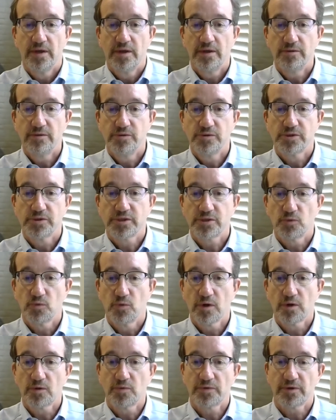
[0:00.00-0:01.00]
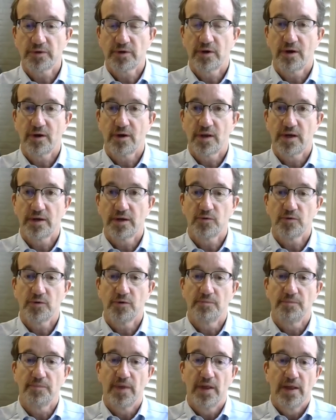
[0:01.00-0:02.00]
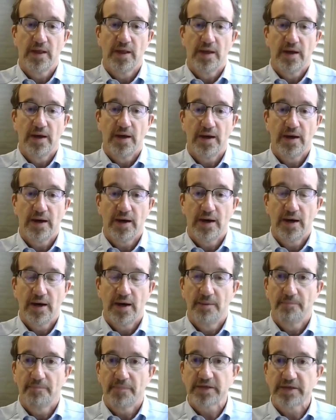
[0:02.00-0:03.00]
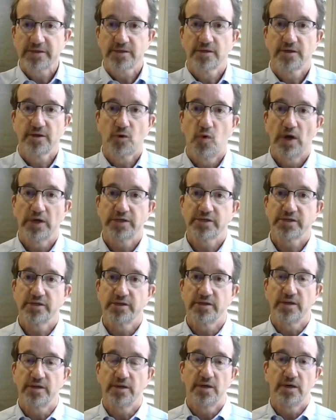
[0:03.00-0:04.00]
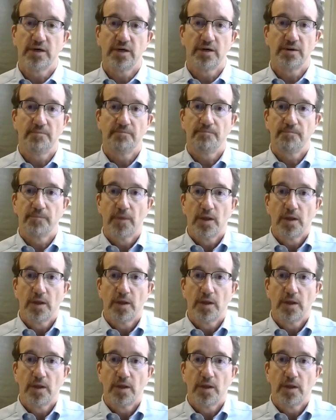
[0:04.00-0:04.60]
who used to work with the Carlisle Group? That's a good question. And